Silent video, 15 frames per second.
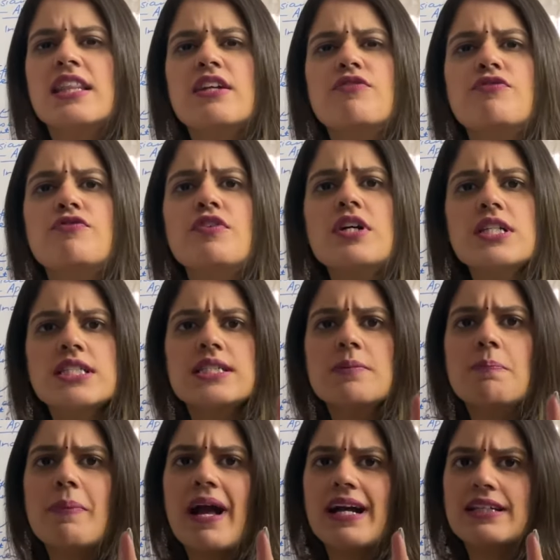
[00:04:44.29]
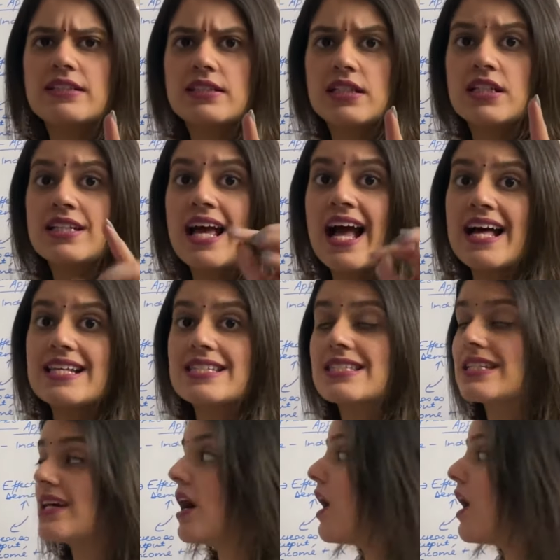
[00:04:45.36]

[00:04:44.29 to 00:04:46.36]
the first impact it has